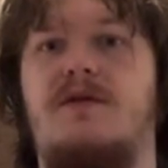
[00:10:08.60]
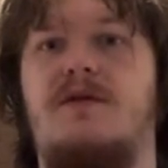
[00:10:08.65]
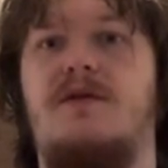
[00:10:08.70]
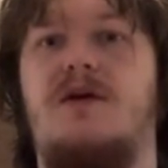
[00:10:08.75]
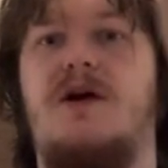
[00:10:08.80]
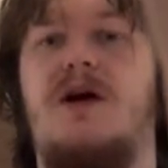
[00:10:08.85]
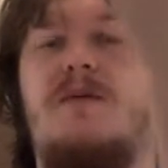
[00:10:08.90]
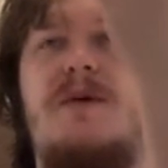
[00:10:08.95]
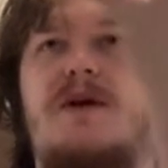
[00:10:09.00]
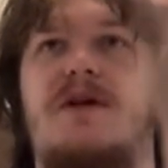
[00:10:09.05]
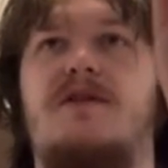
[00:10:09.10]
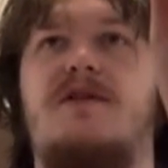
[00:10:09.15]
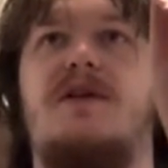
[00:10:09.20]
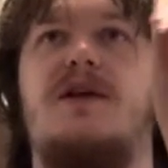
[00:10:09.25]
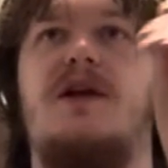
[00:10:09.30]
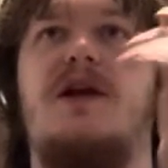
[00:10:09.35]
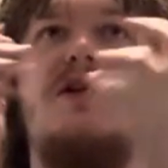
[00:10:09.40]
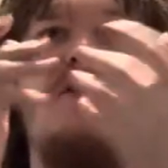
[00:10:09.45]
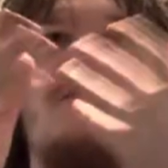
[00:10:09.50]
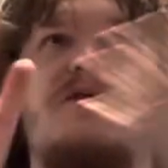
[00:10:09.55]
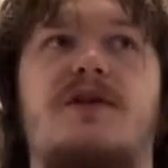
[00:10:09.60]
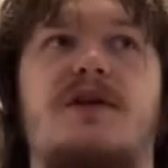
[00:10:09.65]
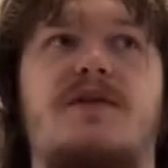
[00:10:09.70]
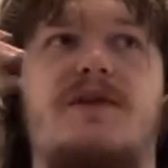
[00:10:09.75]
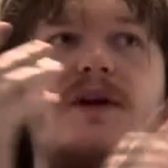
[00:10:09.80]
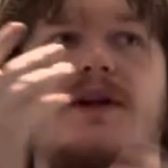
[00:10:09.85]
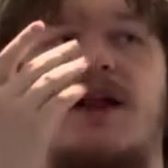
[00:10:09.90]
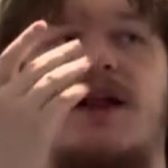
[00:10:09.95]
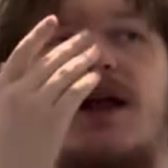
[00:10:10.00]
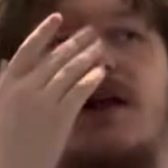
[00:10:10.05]
coming together and stuff
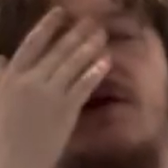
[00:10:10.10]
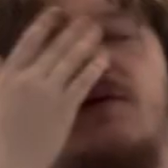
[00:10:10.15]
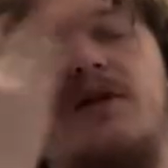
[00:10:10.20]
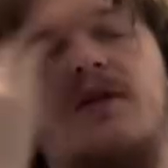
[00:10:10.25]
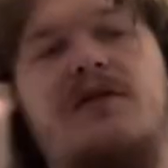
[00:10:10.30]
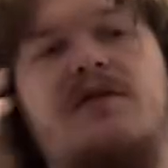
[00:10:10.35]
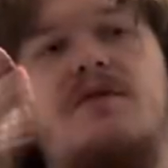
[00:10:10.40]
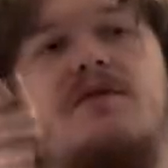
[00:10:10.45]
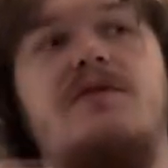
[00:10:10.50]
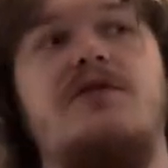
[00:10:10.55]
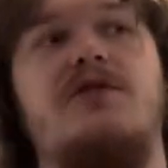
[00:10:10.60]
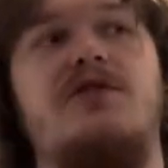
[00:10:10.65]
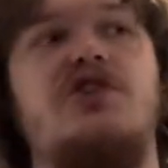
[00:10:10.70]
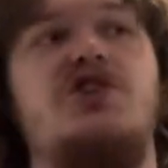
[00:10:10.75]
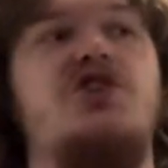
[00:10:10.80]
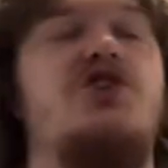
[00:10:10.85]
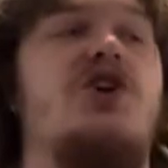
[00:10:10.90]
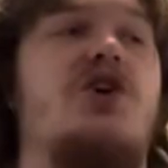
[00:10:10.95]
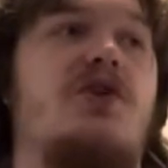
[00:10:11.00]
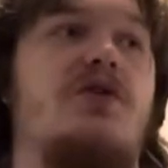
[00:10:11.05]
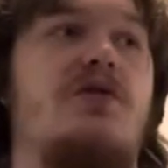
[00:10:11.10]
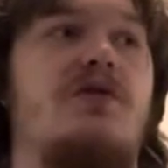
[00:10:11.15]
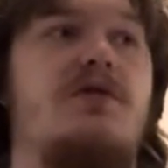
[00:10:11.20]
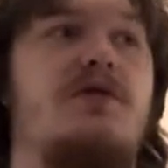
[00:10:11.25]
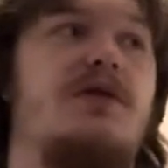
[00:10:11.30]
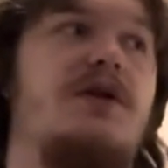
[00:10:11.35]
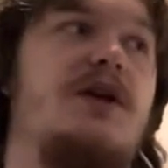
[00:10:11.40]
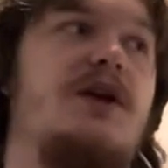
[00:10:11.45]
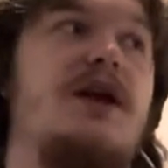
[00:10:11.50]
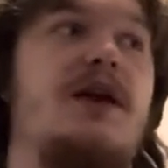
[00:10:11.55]
like that. They want to show
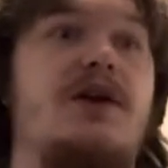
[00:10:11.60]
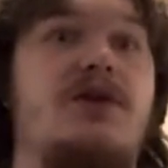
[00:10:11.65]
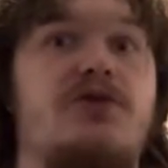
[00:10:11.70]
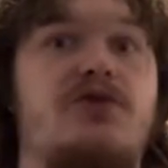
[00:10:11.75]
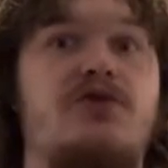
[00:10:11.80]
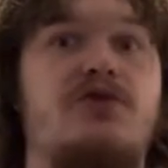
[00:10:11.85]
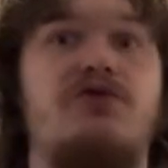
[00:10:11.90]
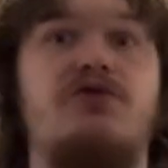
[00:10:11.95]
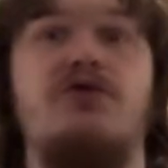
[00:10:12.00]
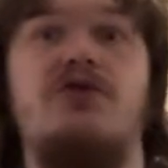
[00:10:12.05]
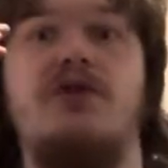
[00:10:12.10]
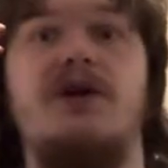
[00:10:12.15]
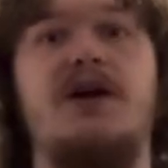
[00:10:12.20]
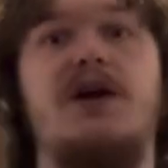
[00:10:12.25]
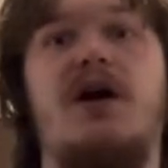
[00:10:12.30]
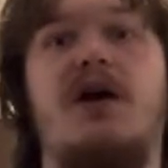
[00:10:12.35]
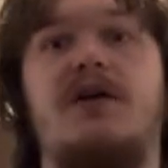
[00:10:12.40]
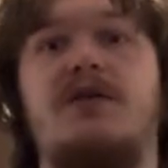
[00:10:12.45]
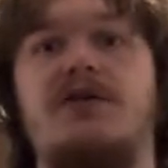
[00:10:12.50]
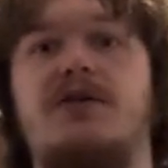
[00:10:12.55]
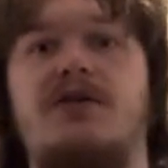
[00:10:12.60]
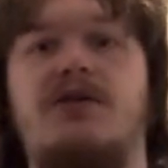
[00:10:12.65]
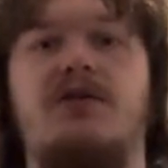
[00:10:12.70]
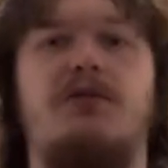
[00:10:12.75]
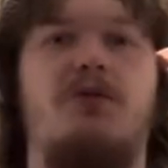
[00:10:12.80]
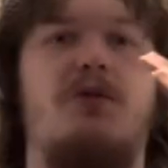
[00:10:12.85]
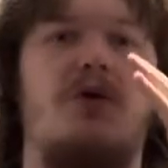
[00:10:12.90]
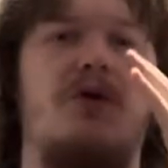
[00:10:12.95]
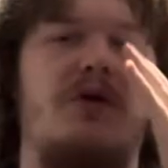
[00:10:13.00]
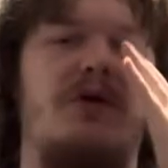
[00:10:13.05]
it intruding on your
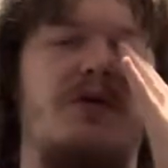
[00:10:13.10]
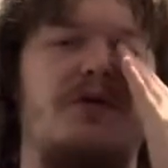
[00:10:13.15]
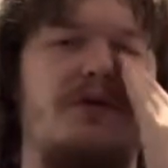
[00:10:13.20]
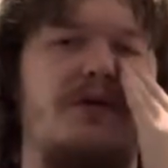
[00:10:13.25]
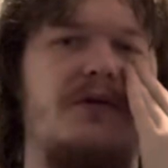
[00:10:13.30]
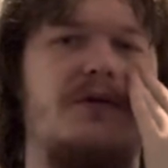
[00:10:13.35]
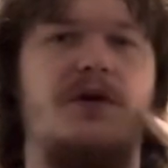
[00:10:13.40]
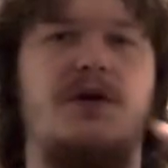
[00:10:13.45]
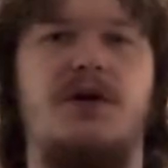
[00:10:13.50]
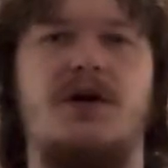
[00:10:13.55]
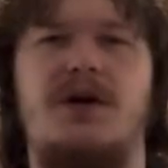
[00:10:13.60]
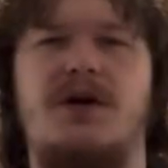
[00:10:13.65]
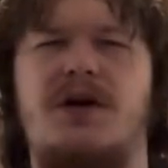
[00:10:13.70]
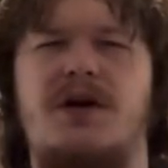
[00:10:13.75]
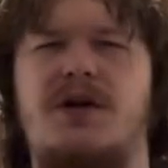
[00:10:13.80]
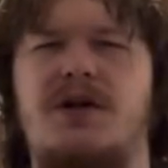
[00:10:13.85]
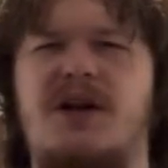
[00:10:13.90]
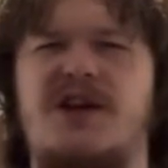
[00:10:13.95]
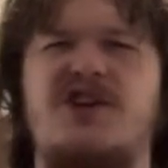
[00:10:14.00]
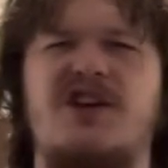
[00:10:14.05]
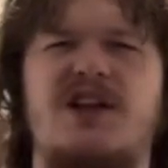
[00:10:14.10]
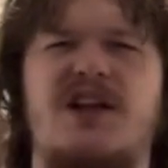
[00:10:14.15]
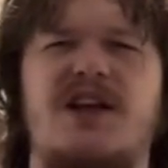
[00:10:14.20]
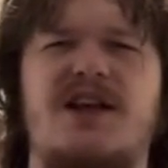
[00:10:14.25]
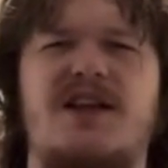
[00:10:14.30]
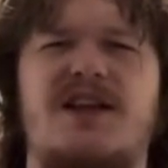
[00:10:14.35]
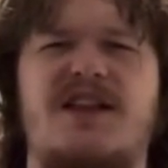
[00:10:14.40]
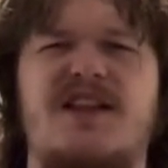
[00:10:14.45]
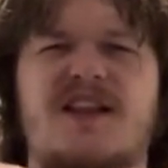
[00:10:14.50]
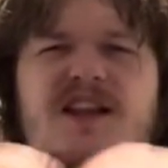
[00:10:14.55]
world. So
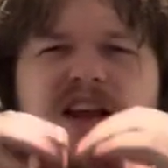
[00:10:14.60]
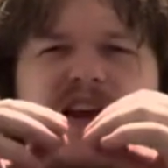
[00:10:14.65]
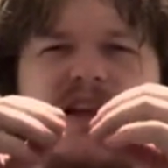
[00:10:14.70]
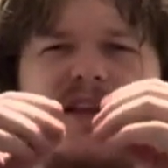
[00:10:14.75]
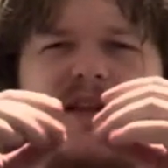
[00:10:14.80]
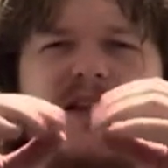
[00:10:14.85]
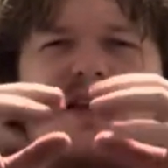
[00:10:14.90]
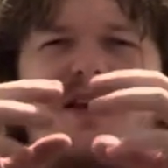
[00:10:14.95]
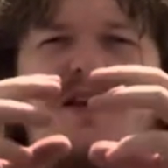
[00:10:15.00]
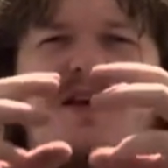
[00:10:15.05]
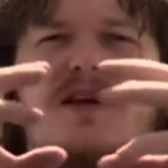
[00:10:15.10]
glitchiness, things